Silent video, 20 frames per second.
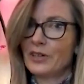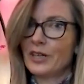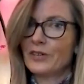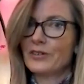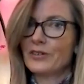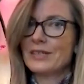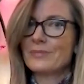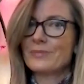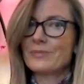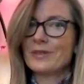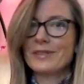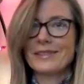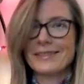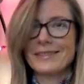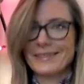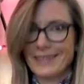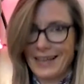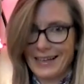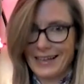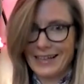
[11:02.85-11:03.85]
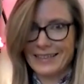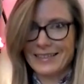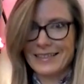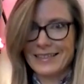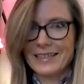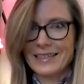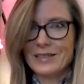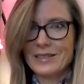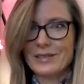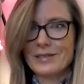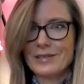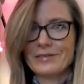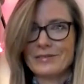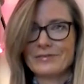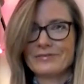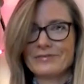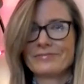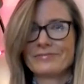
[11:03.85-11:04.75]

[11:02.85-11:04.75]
Christmas, and I'll see you soon.